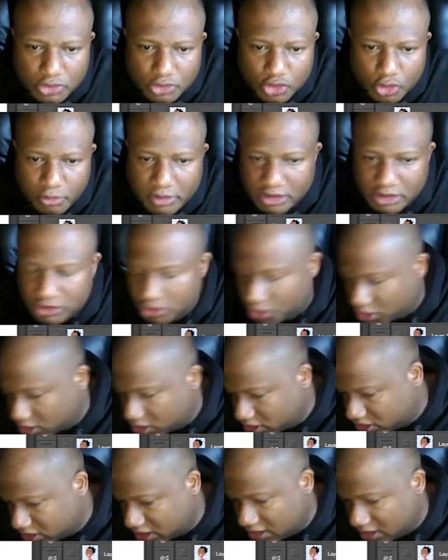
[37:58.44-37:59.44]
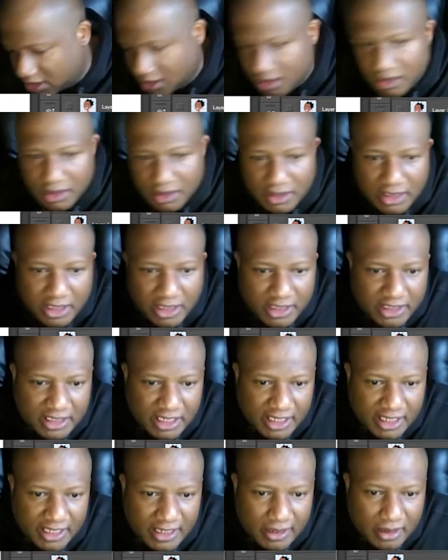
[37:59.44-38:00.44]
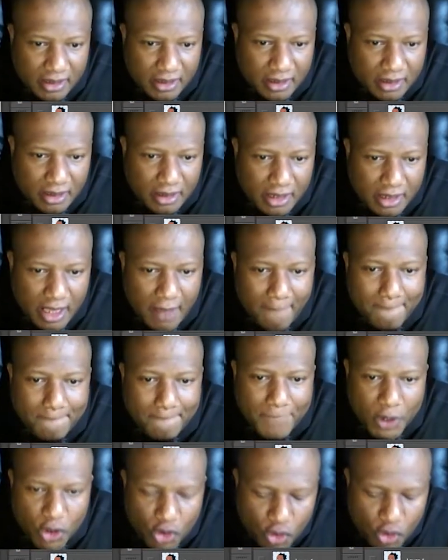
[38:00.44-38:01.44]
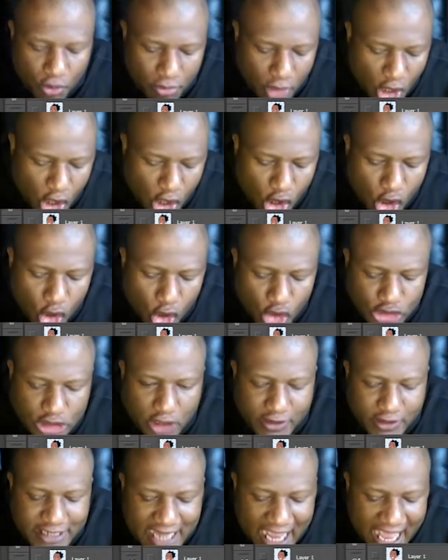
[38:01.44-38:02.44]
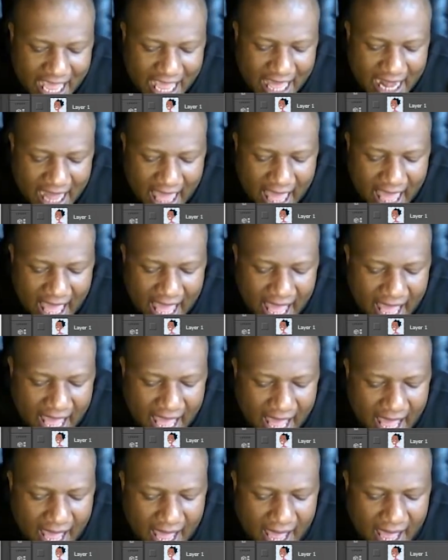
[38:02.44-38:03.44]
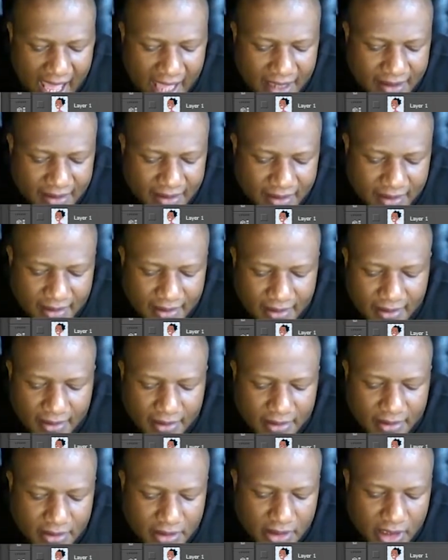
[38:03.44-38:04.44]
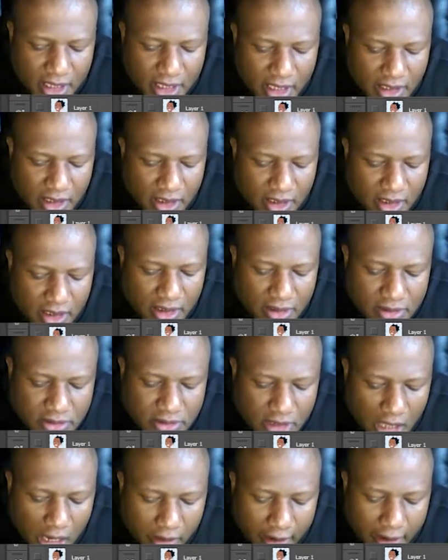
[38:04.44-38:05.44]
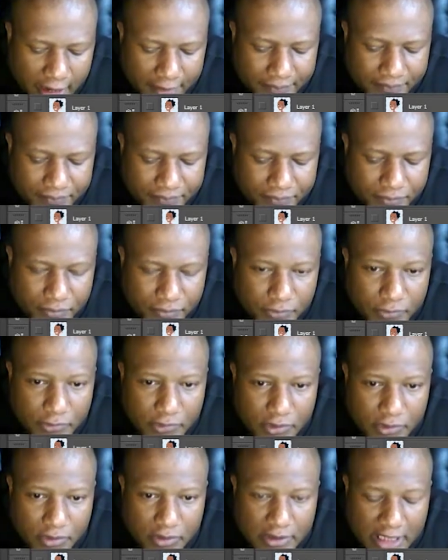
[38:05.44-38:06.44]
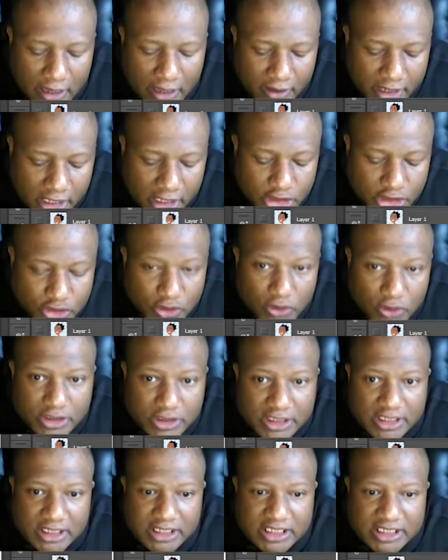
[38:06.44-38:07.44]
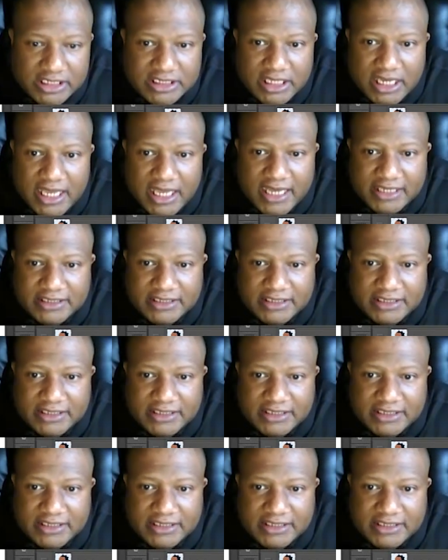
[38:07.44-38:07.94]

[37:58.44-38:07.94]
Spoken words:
in so you can see. I hit Delete and boom, who's your daddy? Yeah, y'all. All right. Now hit Control D to deselect.